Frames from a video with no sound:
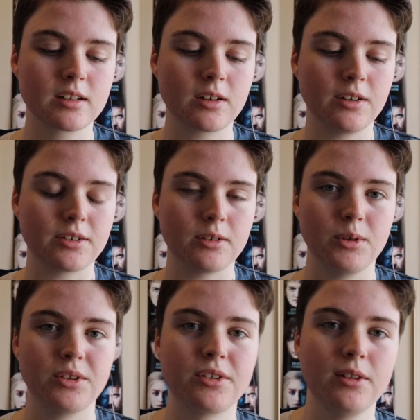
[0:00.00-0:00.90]
because it
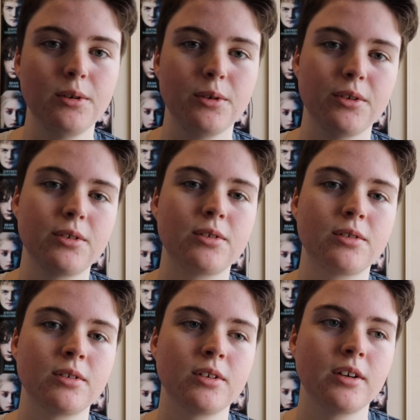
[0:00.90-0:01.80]
was
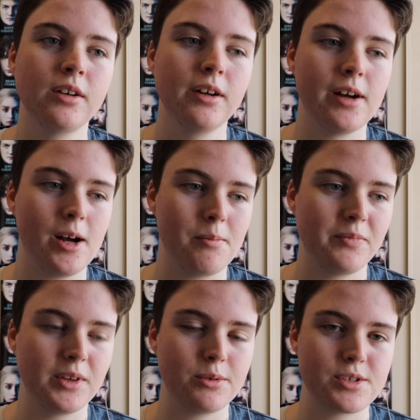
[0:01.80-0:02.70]
loose,
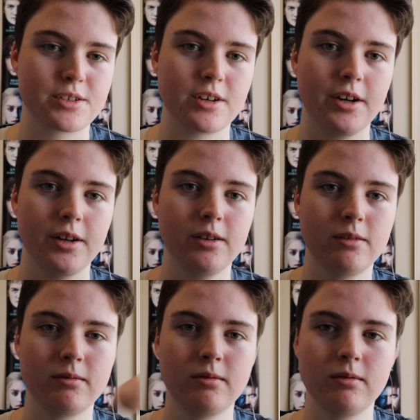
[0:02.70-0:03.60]
it was just kind of
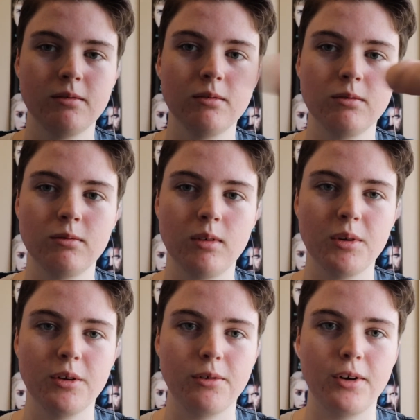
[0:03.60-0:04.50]

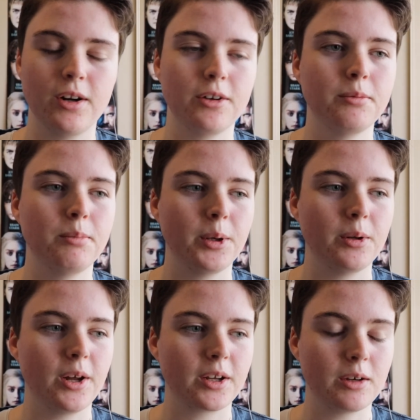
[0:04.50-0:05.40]
wobbling around, but
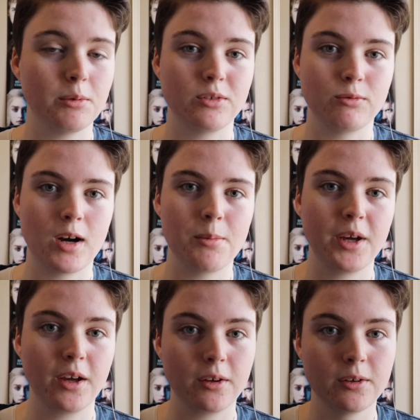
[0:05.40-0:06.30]
like it was
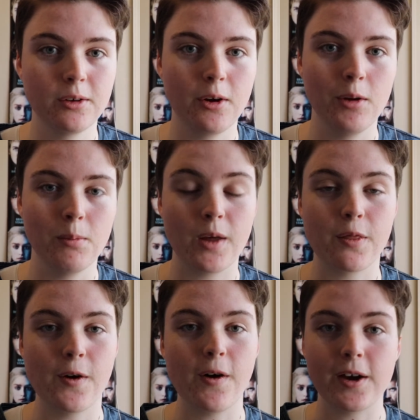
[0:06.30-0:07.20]
rubbing on my
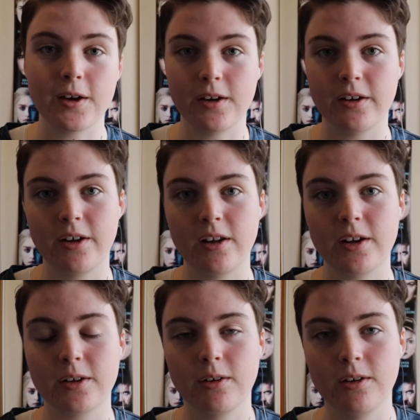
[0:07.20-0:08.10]
thigh, and I
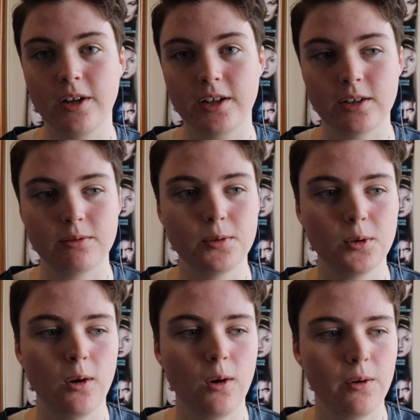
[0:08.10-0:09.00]
like got like a
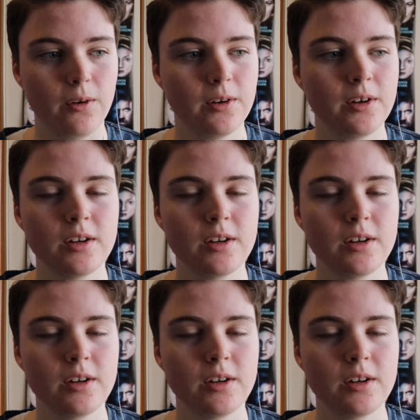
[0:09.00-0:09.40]
full-on